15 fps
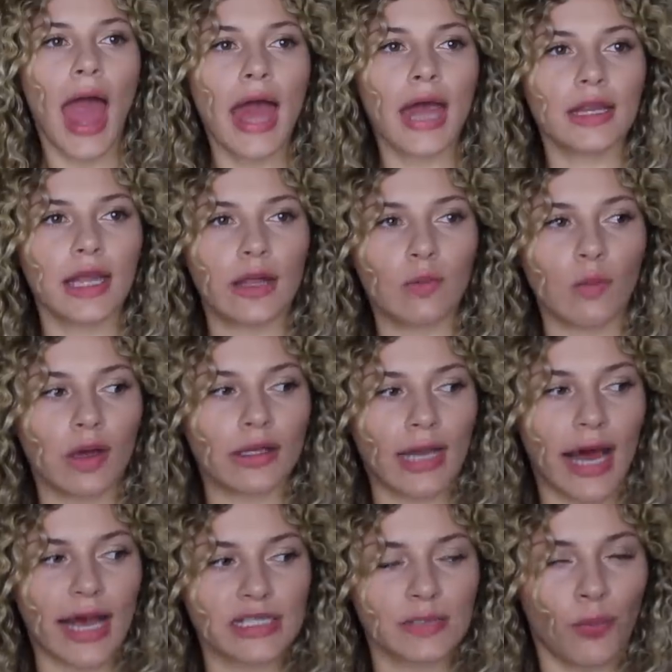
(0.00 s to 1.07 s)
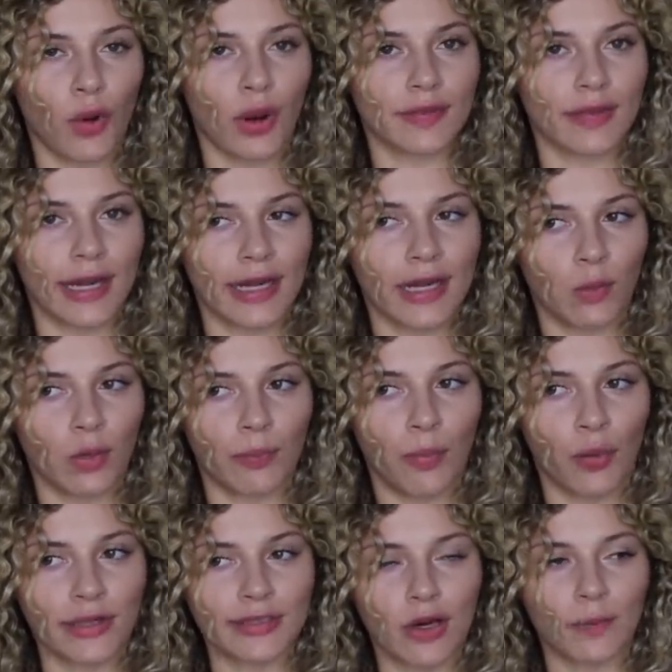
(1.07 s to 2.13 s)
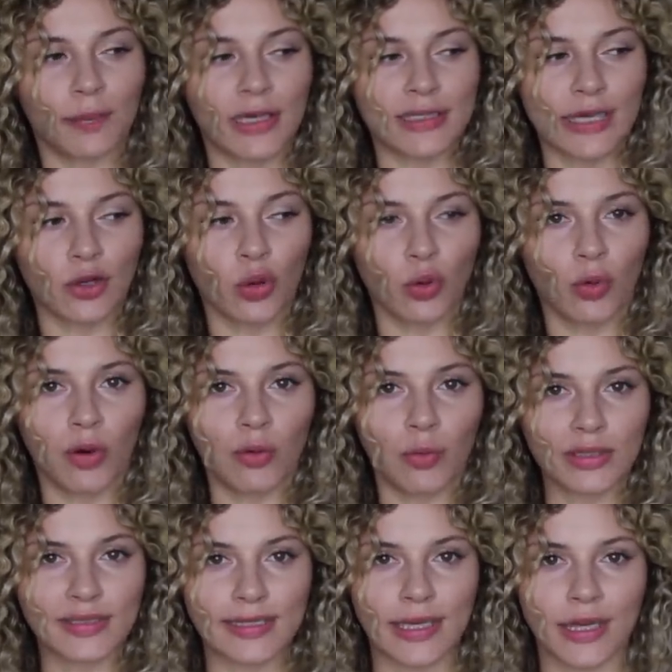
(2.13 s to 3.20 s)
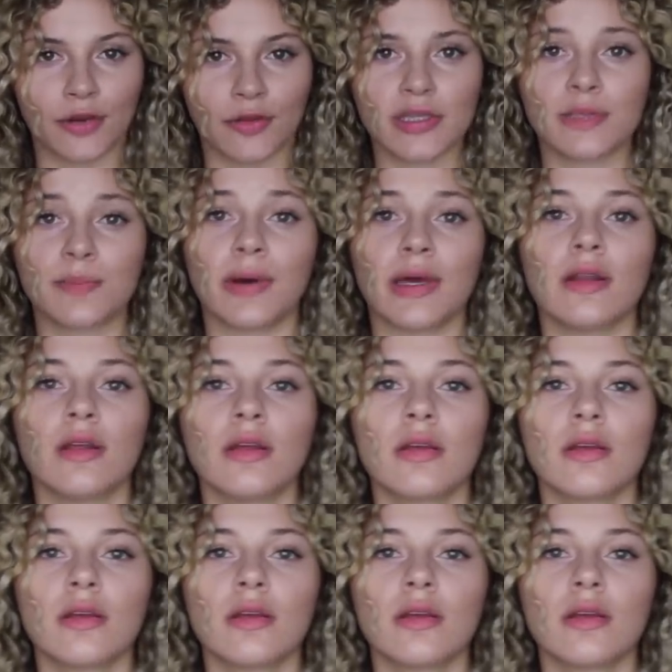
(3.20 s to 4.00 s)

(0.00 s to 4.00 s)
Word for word: And then one last point that I didn't want to point out because I know no one wants to hear this, but